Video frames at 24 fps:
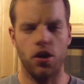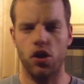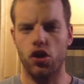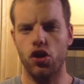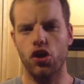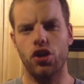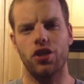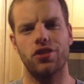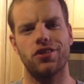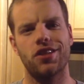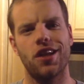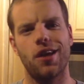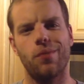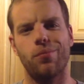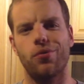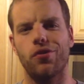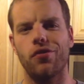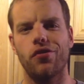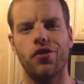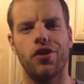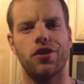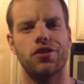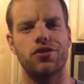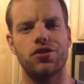good
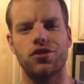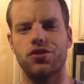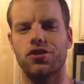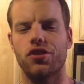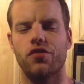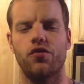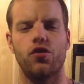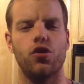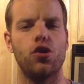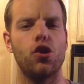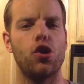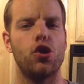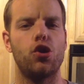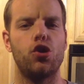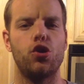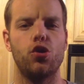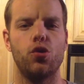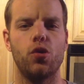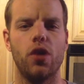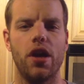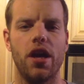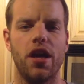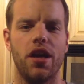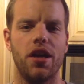example of this is if you go
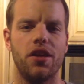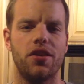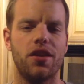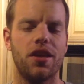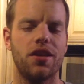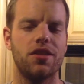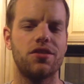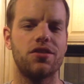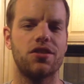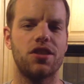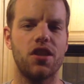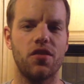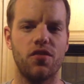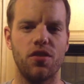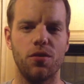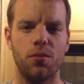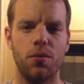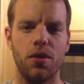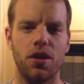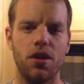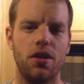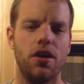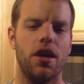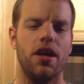to a
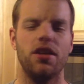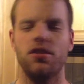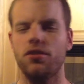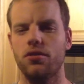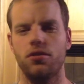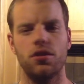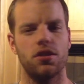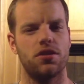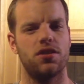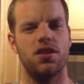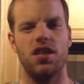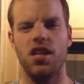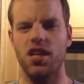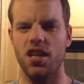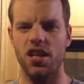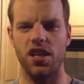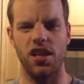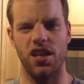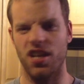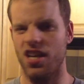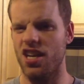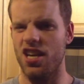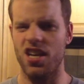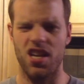Thanksgiving meal and you just
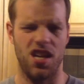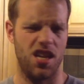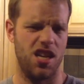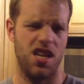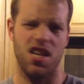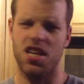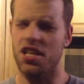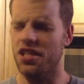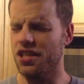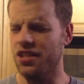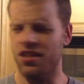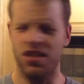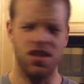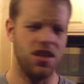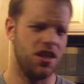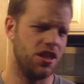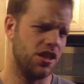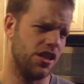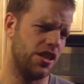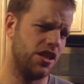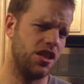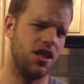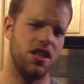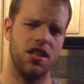eat and eat and eat and eat
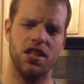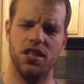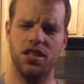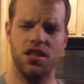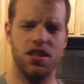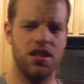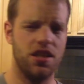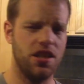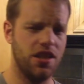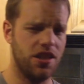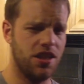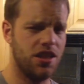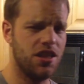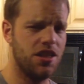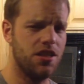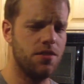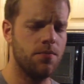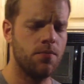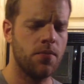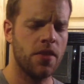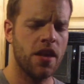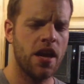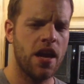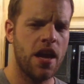and eat and eat and
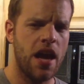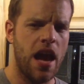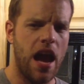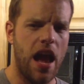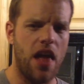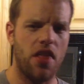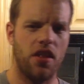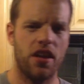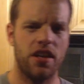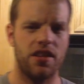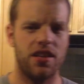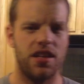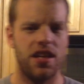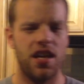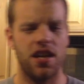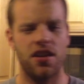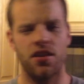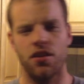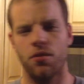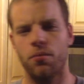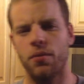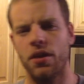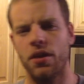eat, and then at the end of the